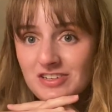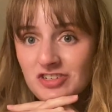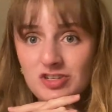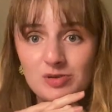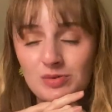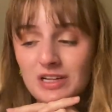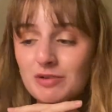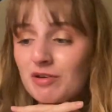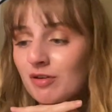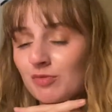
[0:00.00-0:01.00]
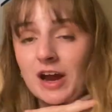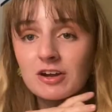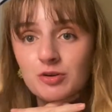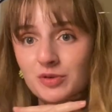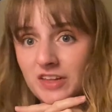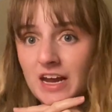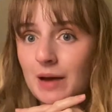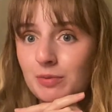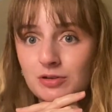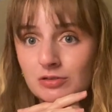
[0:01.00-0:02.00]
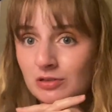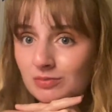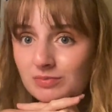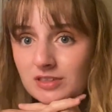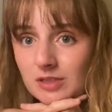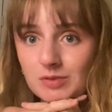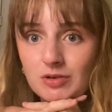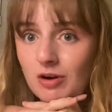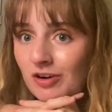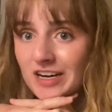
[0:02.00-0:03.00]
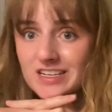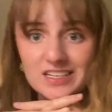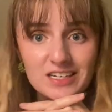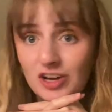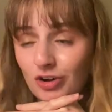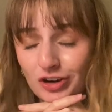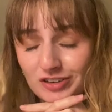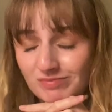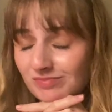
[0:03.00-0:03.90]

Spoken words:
She really was a writer with a capital W-R-I-T-E-R.